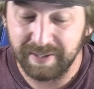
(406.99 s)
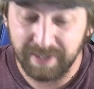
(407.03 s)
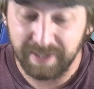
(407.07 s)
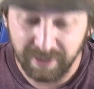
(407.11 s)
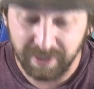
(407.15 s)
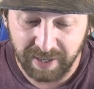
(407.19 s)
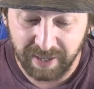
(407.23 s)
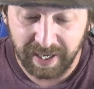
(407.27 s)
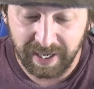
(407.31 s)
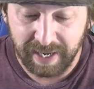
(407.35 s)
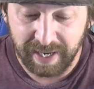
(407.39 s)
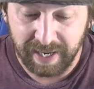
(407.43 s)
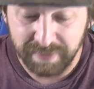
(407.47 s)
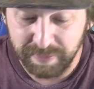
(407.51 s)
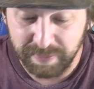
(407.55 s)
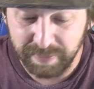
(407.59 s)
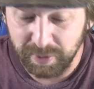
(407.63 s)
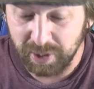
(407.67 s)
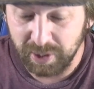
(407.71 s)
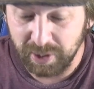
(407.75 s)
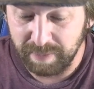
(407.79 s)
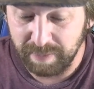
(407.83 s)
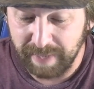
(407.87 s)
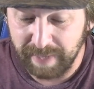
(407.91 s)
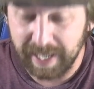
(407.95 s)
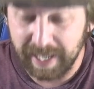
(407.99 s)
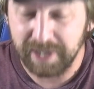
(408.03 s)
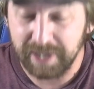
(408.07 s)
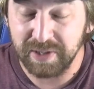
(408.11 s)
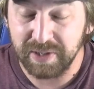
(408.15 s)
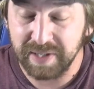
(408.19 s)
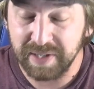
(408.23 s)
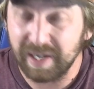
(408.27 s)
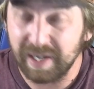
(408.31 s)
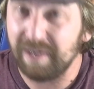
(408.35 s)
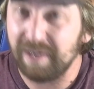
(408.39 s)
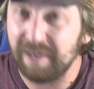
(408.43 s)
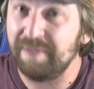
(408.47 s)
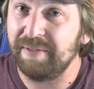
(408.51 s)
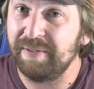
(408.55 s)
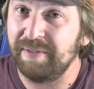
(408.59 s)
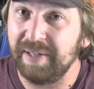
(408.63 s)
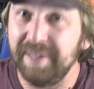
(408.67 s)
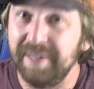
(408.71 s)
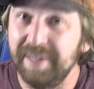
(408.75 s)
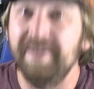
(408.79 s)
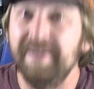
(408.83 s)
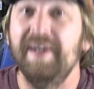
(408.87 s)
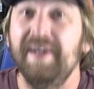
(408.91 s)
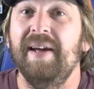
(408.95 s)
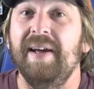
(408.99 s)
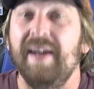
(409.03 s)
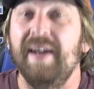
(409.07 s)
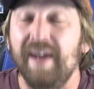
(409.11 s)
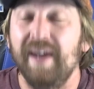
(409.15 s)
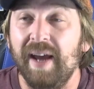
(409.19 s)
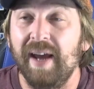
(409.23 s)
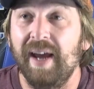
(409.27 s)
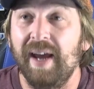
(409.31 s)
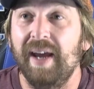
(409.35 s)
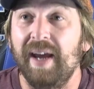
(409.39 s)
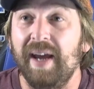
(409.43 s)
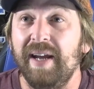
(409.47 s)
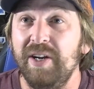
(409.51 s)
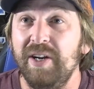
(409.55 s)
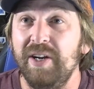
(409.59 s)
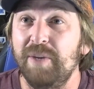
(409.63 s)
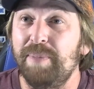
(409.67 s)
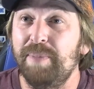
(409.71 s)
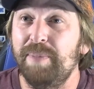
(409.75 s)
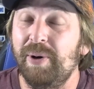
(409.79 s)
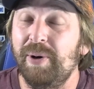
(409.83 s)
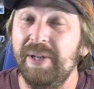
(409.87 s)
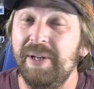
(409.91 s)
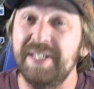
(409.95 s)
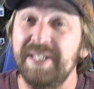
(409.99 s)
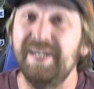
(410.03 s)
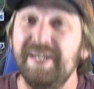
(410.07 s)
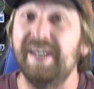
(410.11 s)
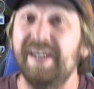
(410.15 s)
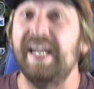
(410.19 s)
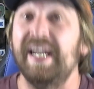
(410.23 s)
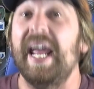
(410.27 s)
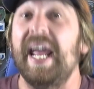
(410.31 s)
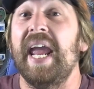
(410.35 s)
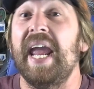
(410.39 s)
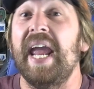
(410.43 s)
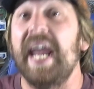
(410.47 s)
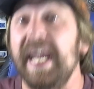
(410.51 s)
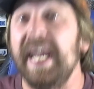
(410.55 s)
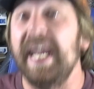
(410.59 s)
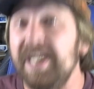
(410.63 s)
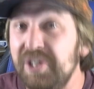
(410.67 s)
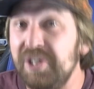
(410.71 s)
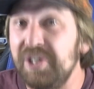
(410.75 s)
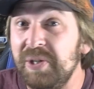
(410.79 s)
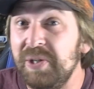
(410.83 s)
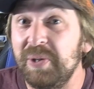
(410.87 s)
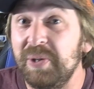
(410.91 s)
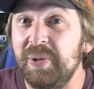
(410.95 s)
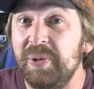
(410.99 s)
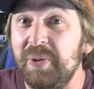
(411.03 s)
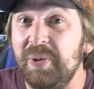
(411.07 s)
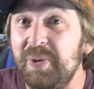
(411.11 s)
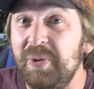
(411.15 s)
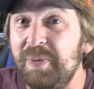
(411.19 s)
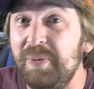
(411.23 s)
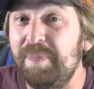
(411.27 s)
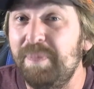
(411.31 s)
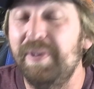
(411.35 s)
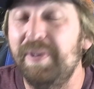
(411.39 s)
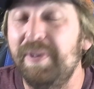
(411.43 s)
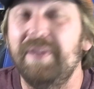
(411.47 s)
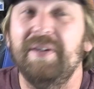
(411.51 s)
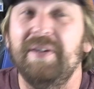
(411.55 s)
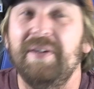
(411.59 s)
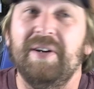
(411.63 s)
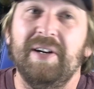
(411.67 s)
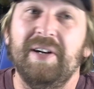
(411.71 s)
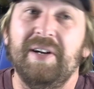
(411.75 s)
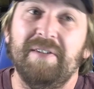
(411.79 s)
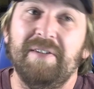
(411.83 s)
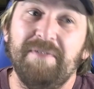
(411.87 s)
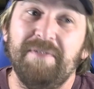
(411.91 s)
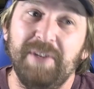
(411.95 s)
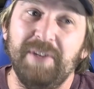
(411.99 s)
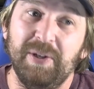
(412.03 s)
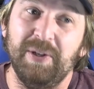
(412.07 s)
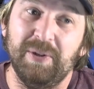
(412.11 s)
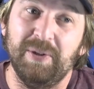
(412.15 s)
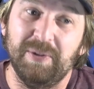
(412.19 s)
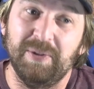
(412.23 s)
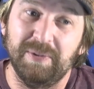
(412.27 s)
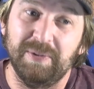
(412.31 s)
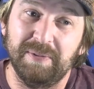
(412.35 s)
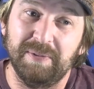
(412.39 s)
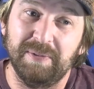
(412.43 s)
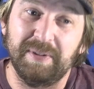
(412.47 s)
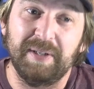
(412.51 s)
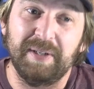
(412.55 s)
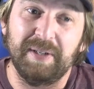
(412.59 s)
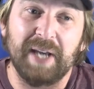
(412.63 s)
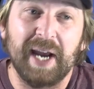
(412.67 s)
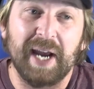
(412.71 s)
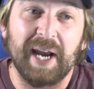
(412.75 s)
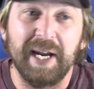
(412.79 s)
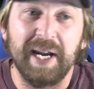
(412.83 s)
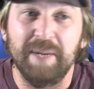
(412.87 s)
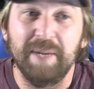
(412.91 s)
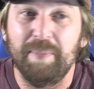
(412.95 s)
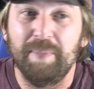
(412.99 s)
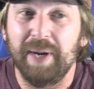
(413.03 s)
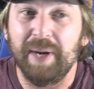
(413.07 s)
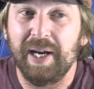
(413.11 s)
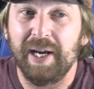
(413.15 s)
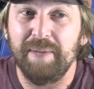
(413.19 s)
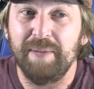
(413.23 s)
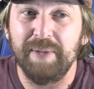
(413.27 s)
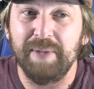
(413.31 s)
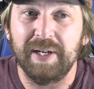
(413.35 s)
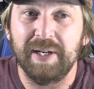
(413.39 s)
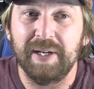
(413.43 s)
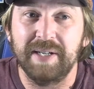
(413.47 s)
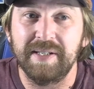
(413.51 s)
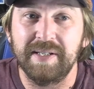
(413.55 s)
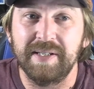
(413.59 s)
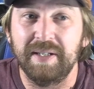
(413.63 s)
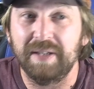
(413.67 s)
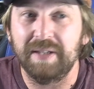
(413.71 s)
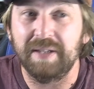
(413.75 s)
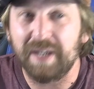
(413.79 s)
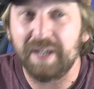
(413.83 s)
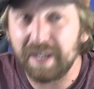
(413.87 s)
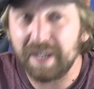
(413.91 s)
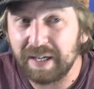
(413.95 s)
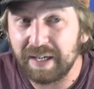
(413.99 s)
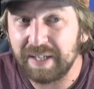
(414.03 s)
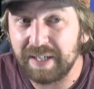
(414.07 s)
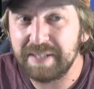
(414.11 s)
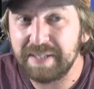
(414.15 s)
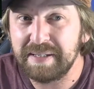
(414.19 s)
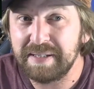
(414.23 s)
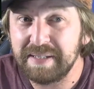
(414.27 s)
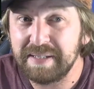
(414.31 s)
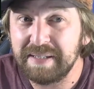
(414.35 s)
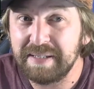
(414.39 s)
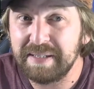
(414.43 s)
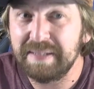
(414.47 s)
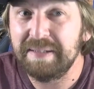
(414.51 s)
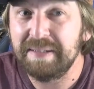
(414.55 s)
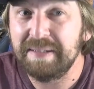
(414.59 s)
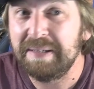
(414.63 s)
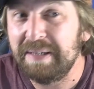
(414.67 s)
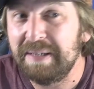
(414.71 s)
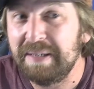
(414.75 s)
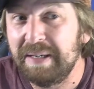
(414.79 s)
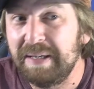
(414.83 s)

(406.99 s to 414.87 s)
You're gonna have some good matches out of it, and your opponent's not gonna hate you, but they're gonna feel kind of bad because they lost.